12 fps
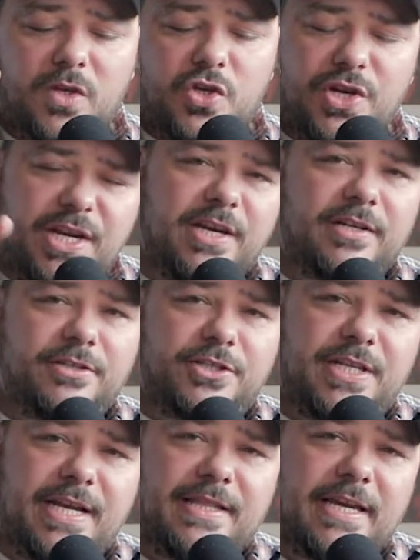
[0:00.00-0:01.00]
you need to
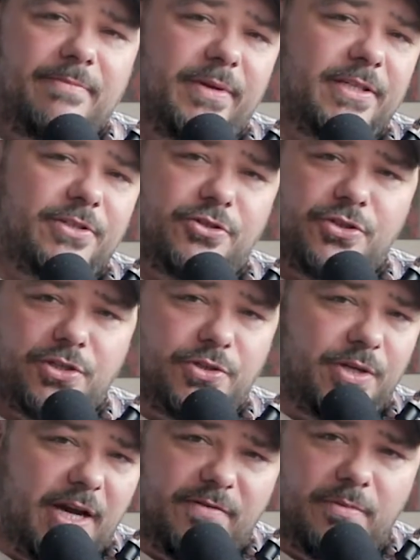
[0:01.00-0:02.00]
understand that, because there's
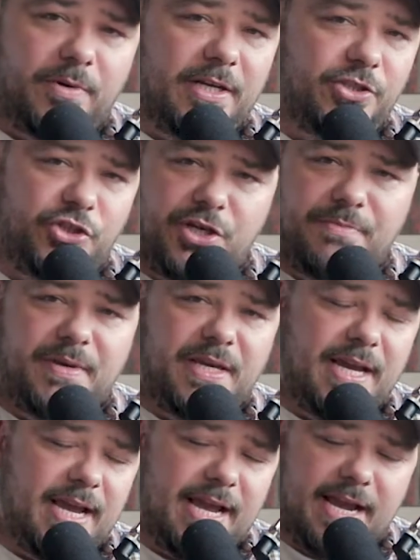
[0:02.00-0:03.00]
also cover price,
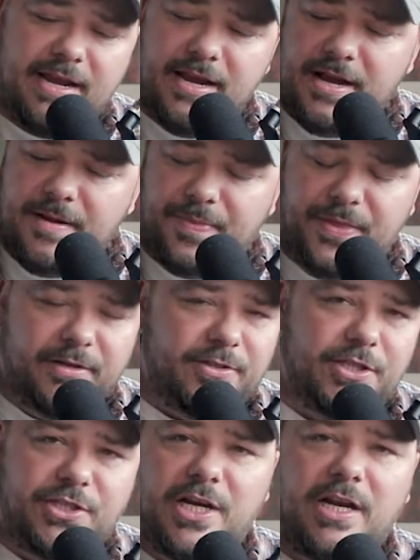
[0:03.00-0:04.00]
GPA.
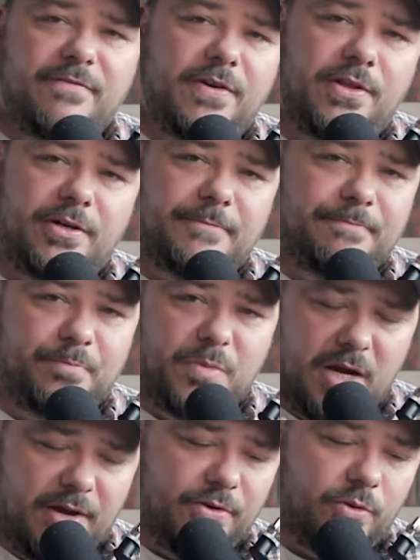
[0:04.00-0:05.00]
There's a ton of other
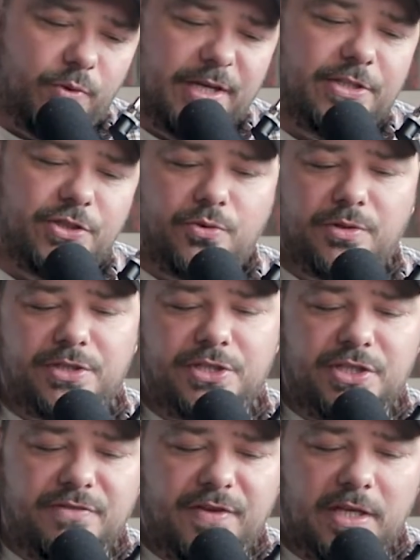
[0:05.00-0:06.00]

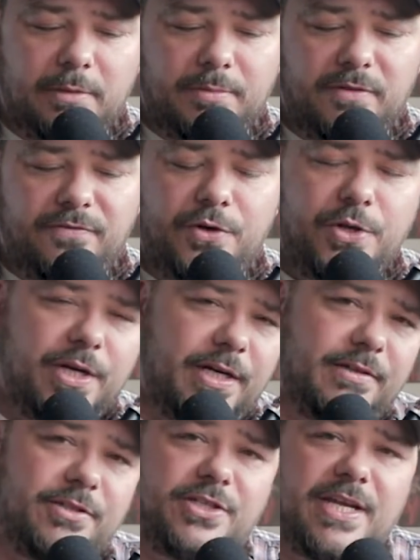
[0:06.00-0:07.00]
resources available for you to
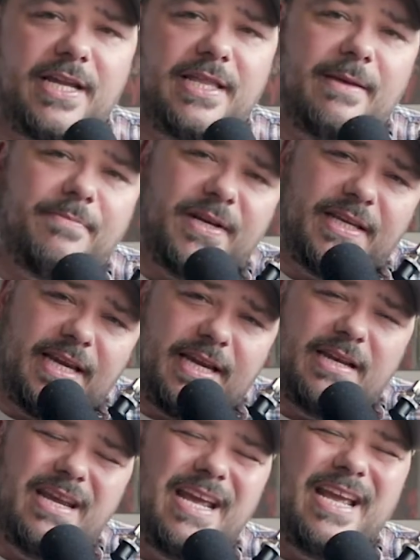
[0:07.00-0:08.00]
understand that. But
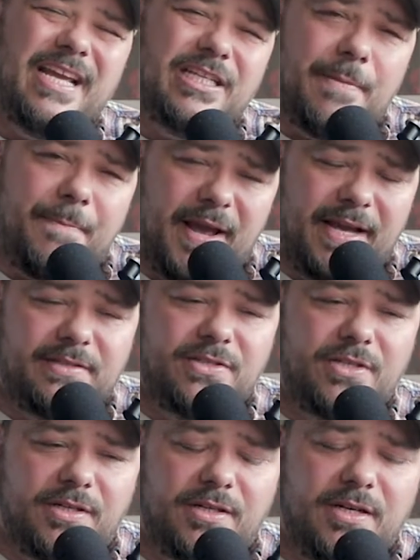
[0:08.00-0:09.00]
again, it
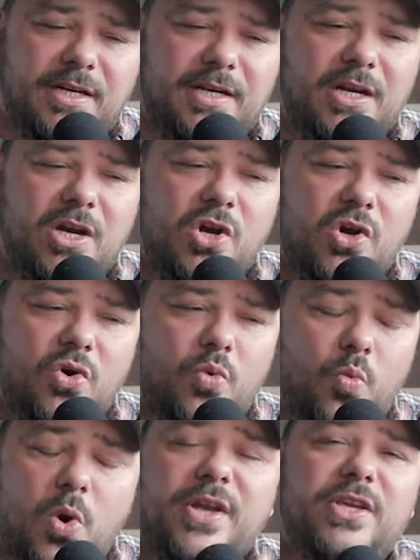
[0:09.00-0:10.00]
depends on
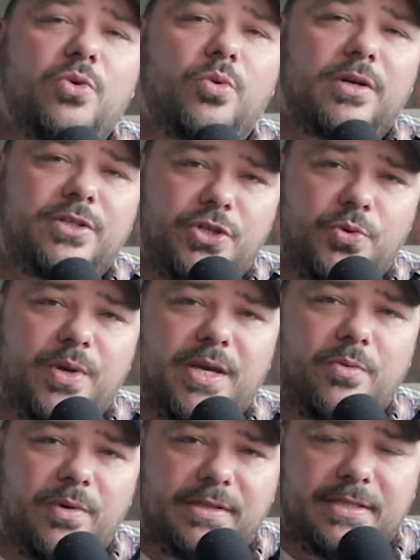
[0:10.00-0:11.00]
what you're
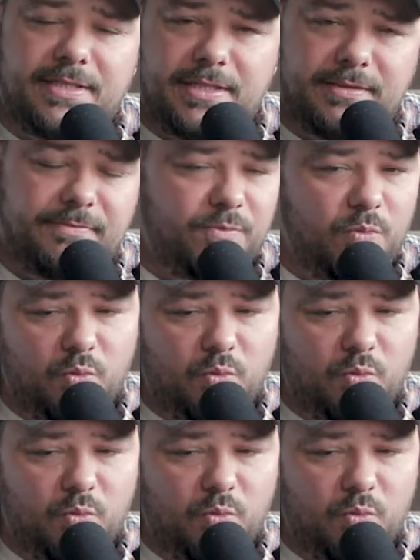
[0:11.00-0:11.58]
doing with this